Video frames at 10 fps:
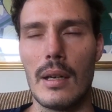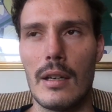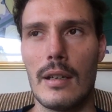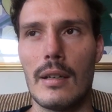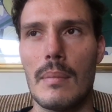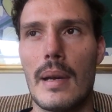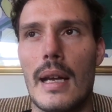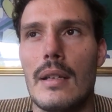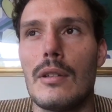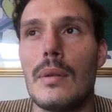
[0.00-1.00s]
And
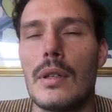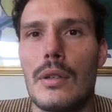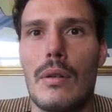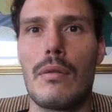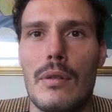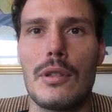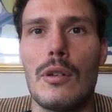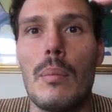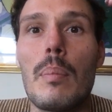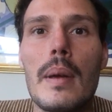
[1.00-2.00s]
we've got to go through this
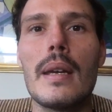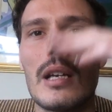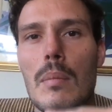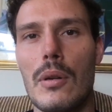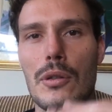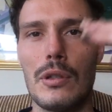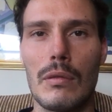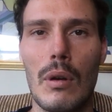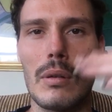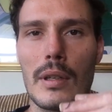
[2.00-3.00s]
whole big
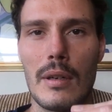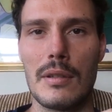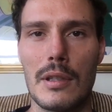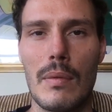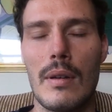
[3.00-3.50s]
emotional roller coaster.